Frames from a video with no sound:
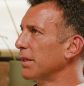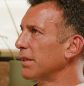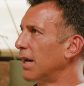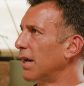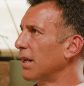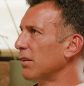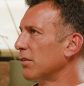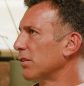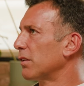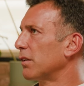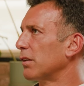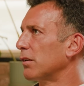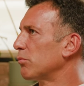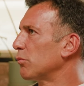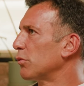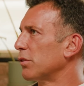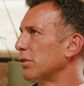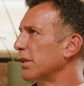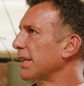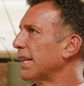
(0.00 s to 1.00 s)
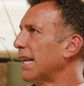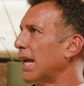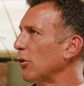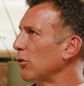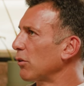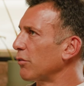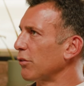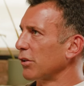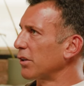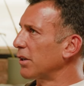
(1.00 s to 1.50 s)
dad was an
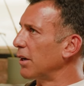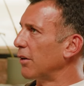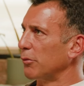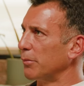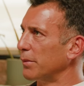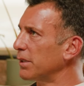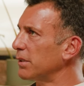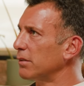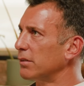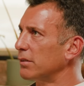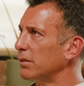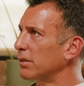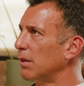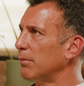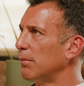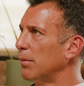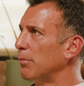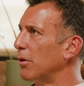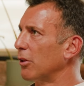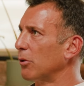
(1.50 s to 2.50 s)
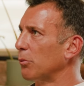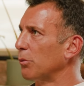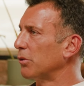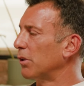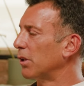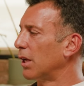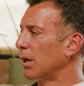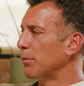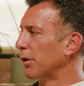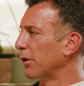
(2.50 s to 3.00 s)
accountant for the government, and my mother was a
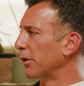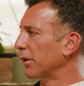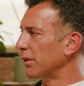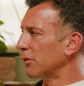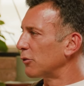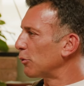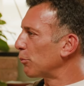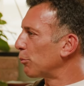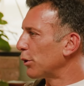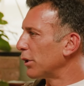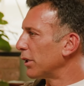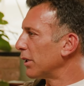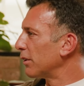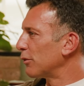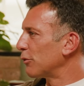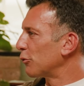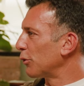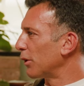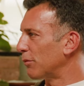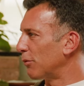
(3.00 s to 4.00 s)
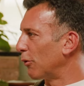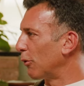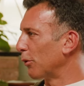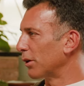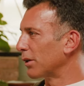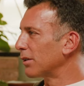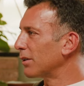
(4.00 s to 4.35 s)
librarian, so pretty straightforward.